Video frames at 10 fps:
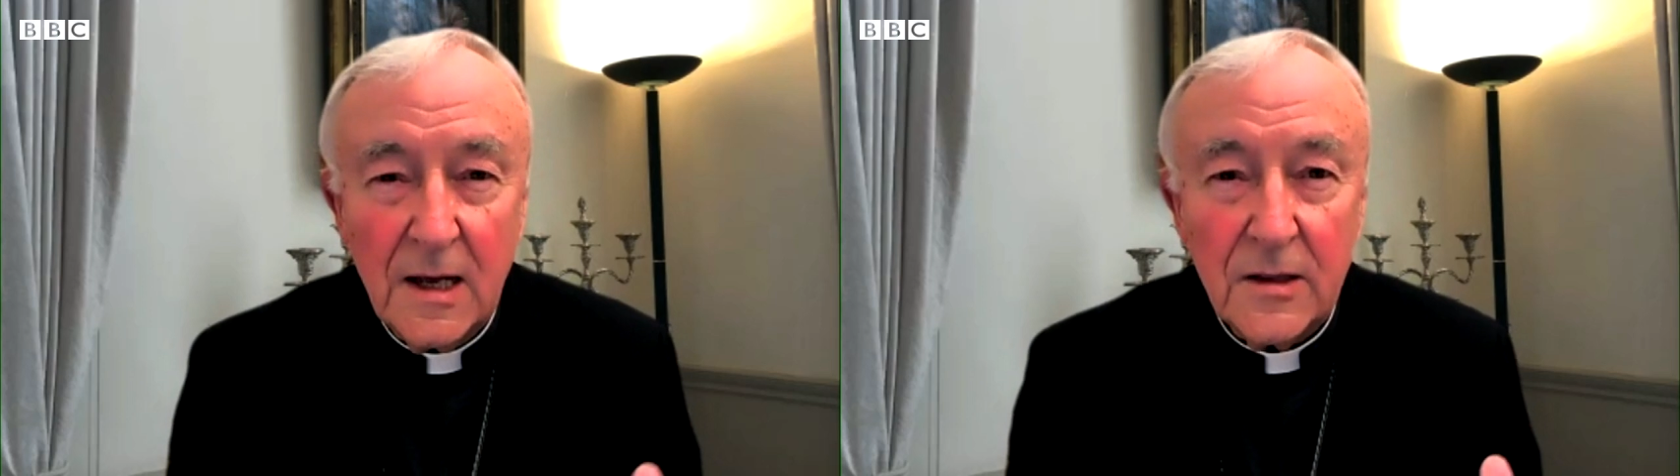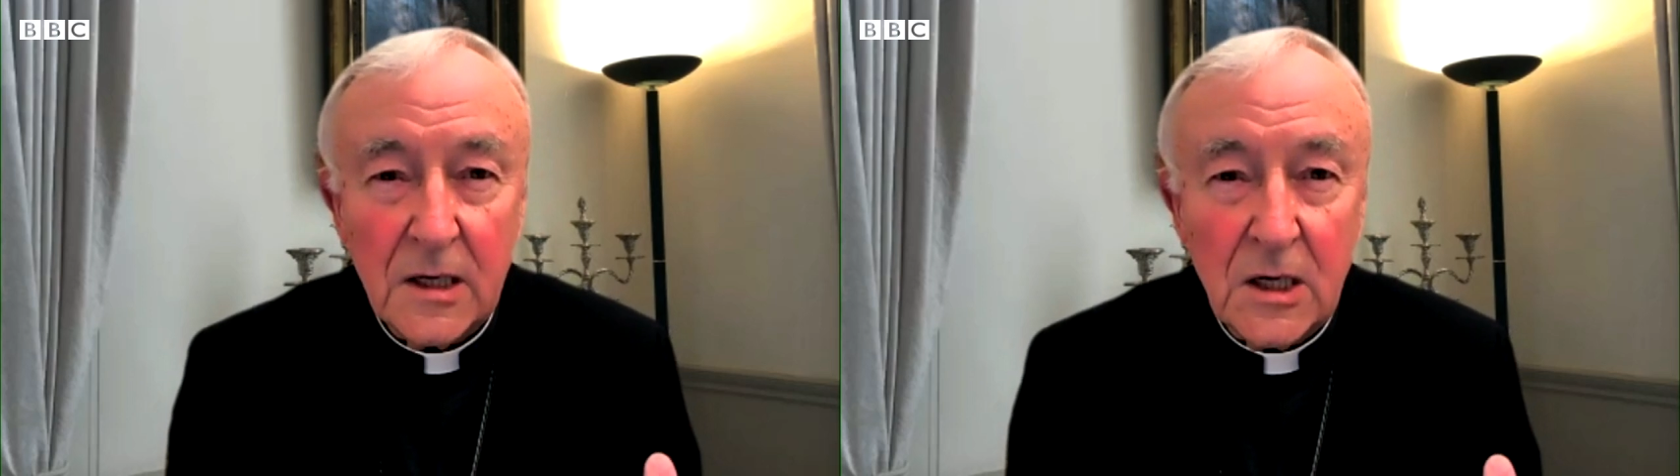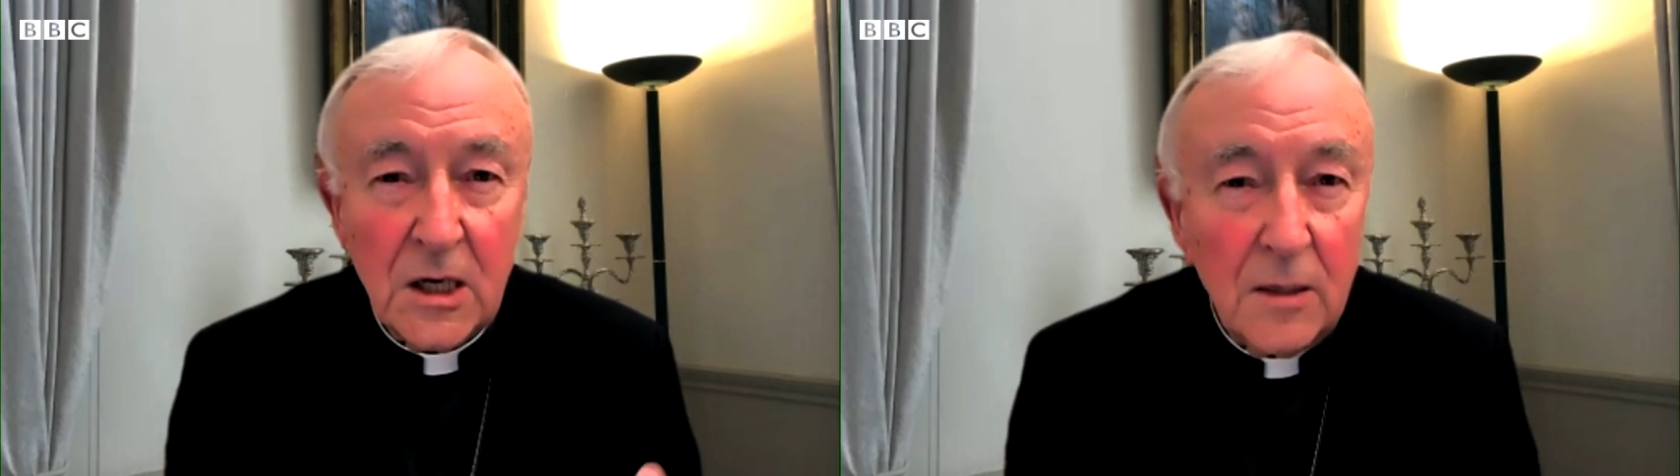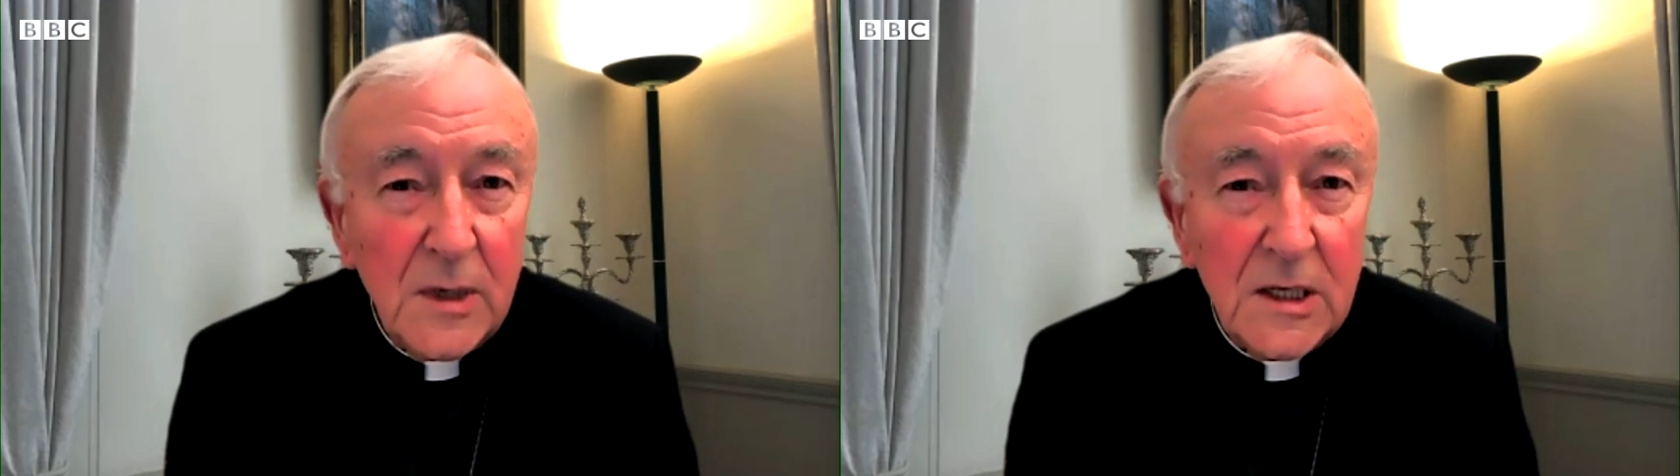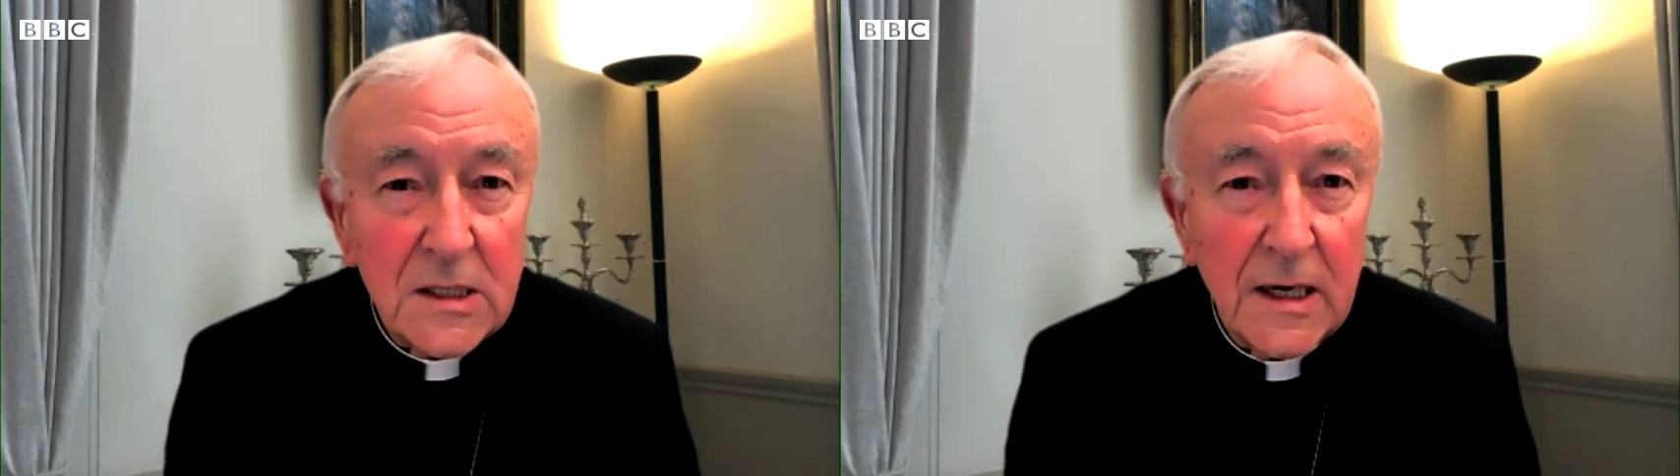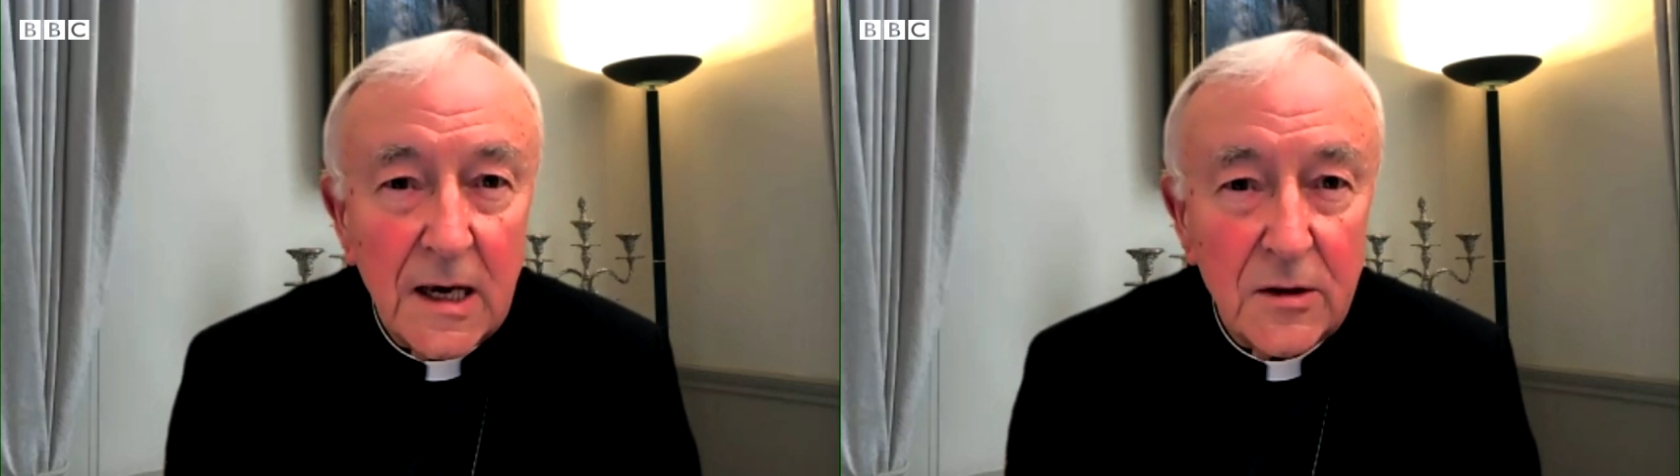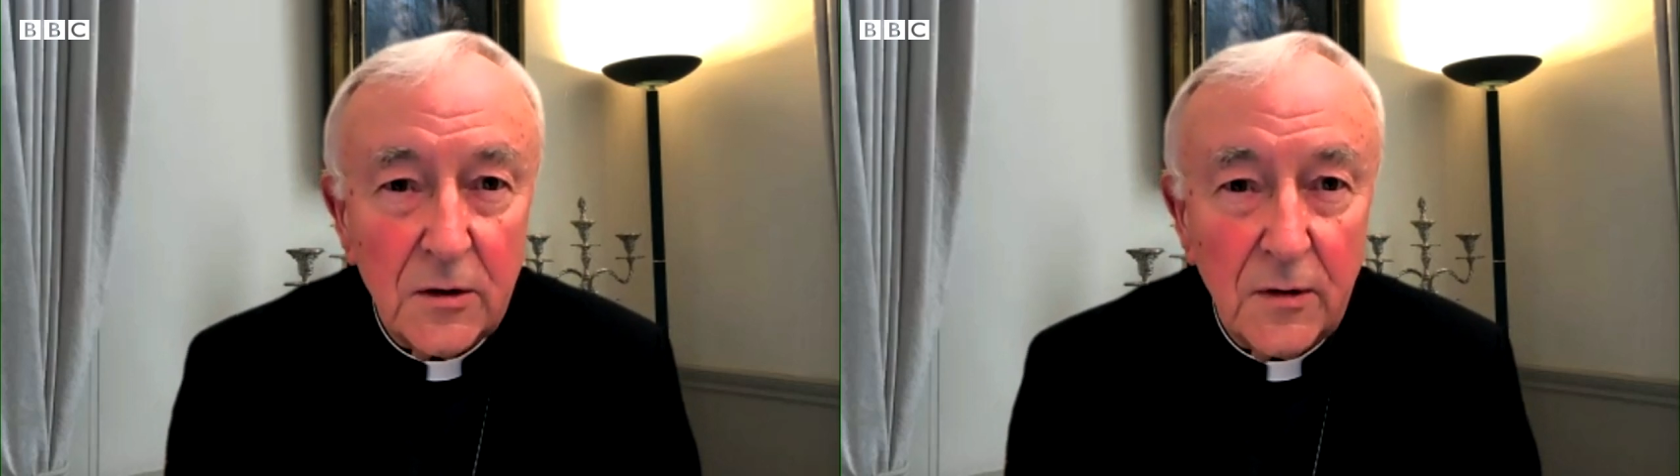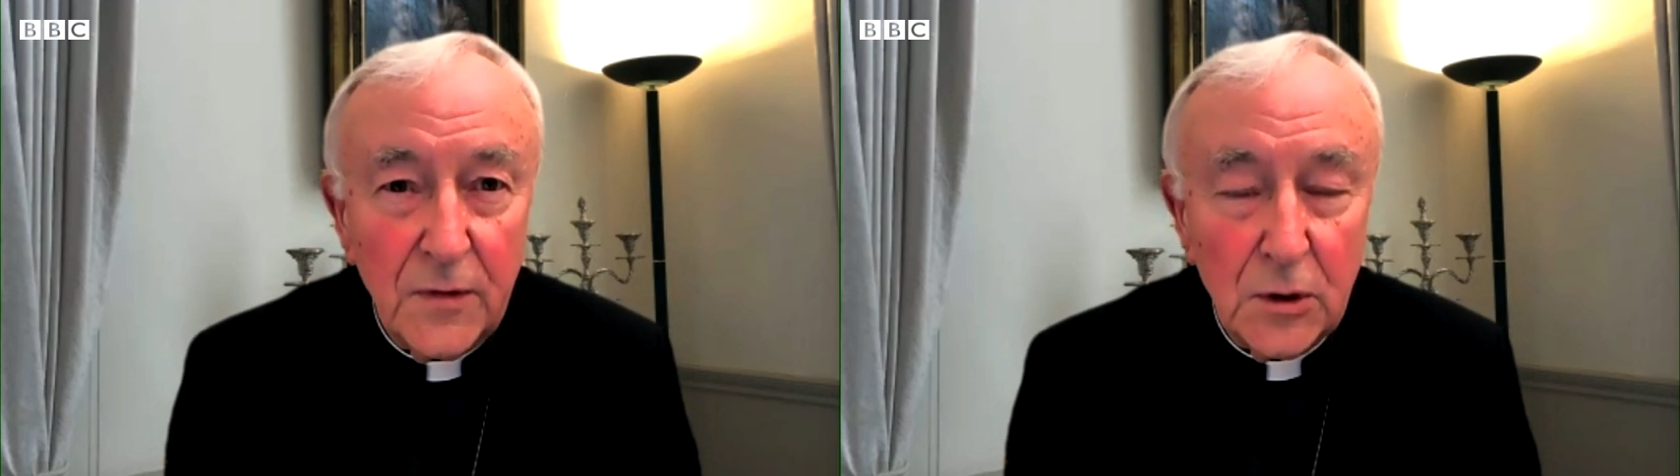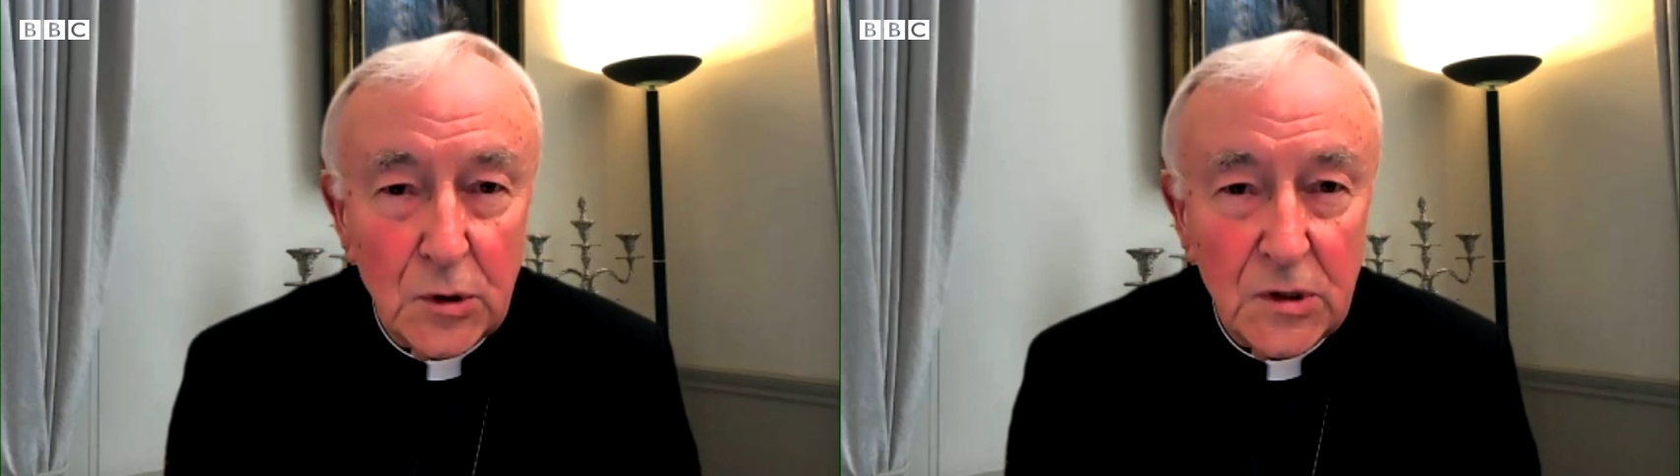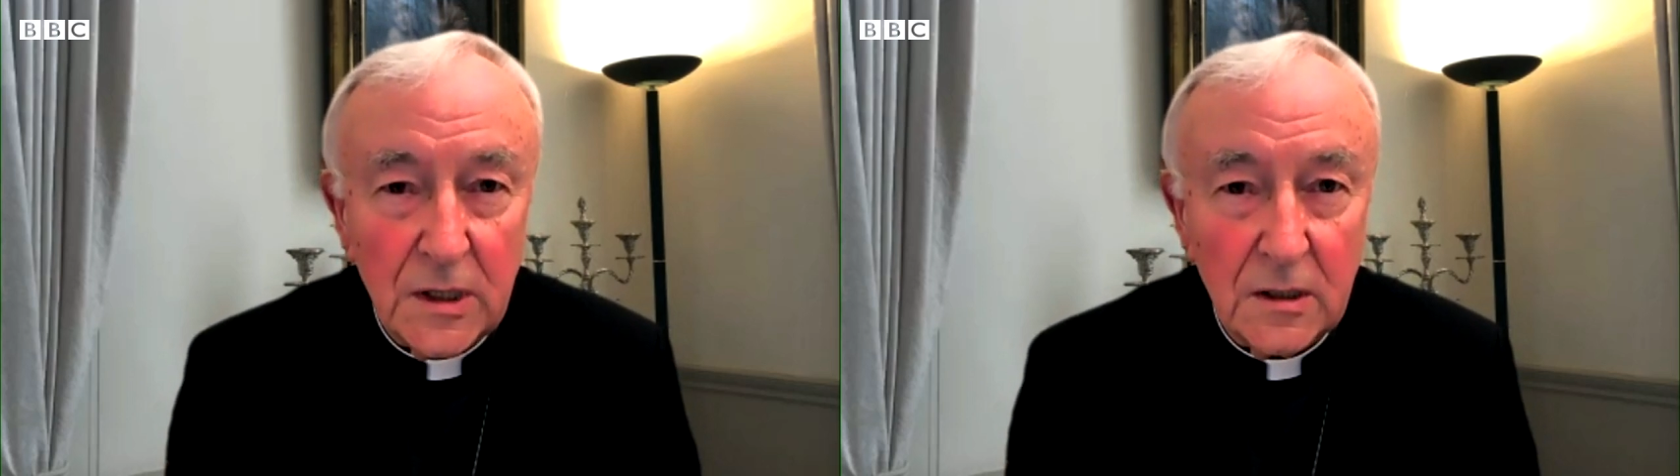the coming together of
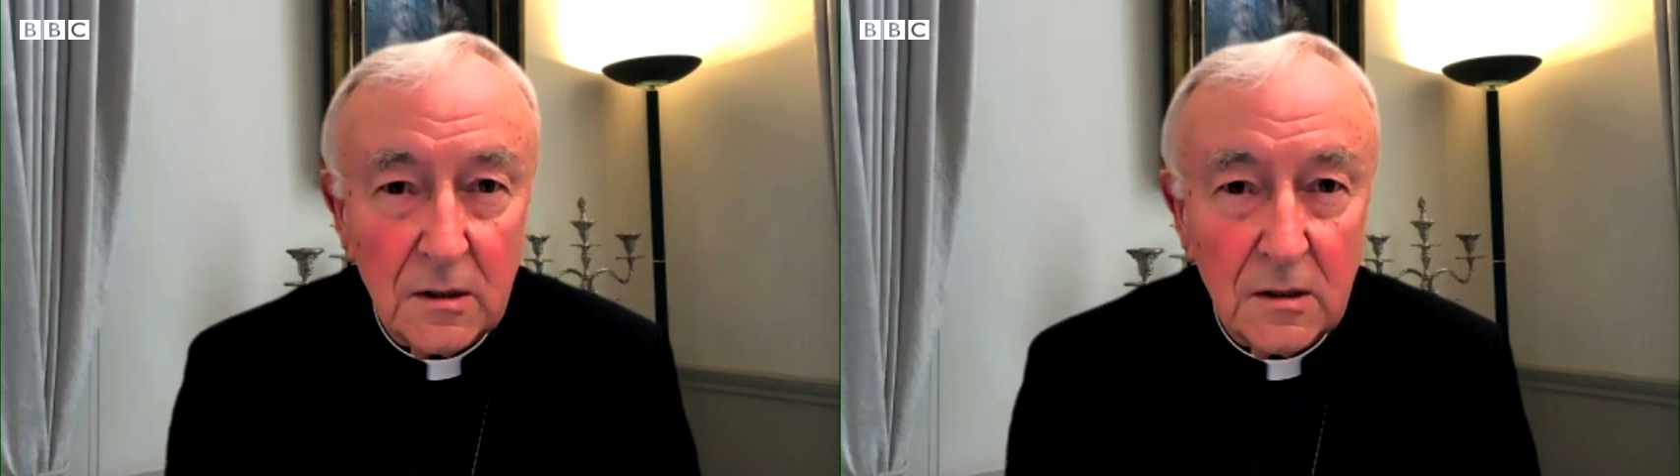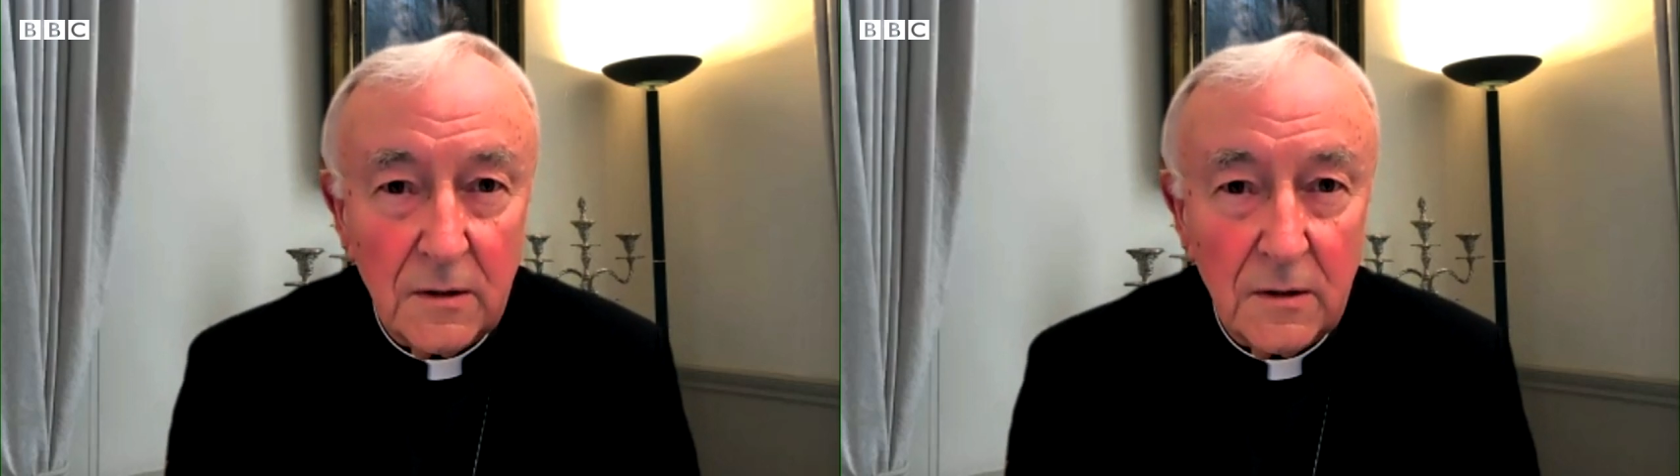those things,